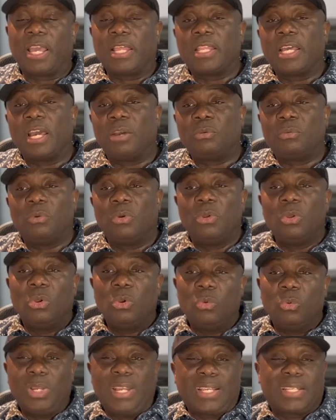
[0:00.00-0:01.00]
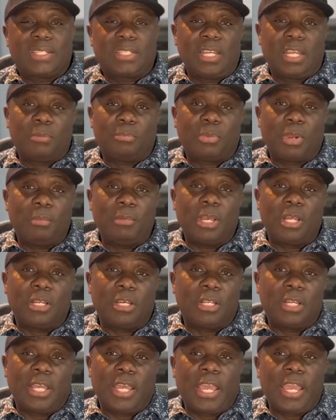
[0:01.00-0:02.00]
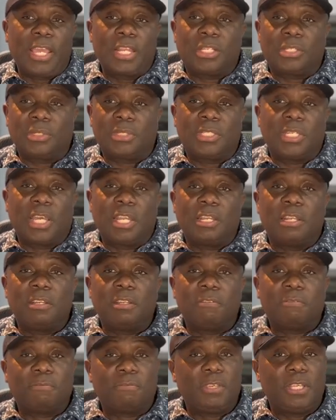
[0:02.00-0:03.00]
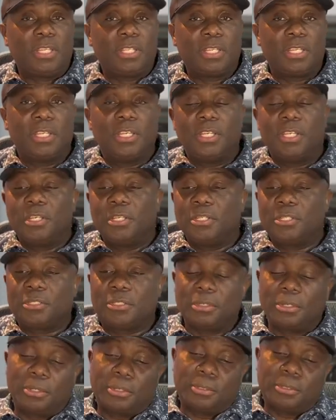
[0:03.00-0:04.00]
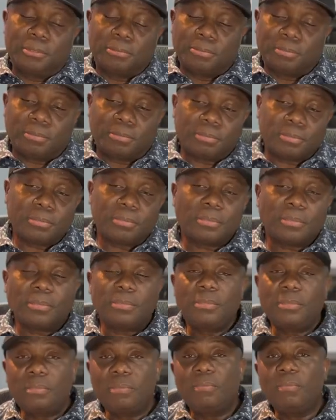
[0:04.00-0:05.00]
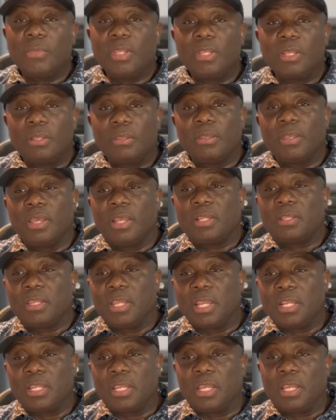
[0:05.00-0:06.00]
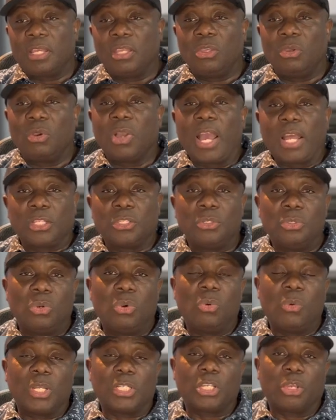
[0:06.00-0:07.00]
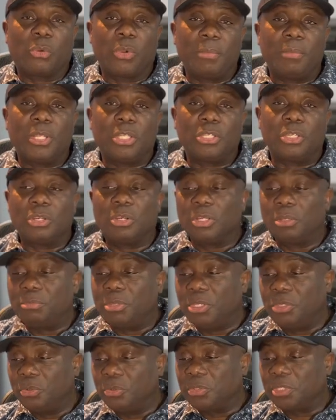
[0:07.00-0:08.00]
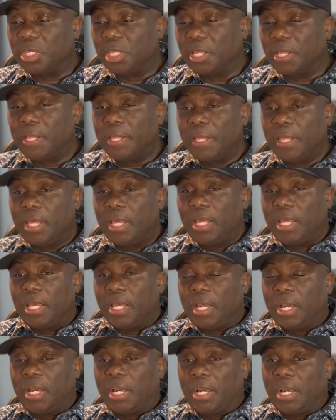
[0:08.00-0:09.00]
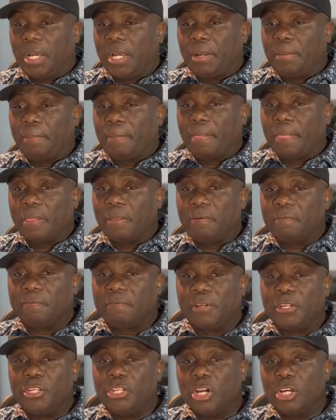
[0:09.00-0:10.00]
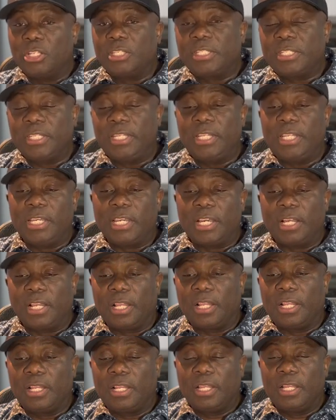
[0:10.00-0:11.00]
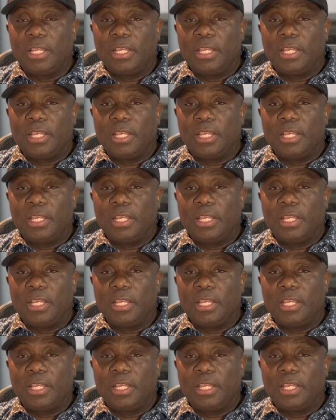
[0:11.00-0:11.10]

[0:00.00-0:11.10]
like that would extend probably another eight to 10 feet. So it, it, it you got to know what equipment you're going to be using. Um, for non-CDL,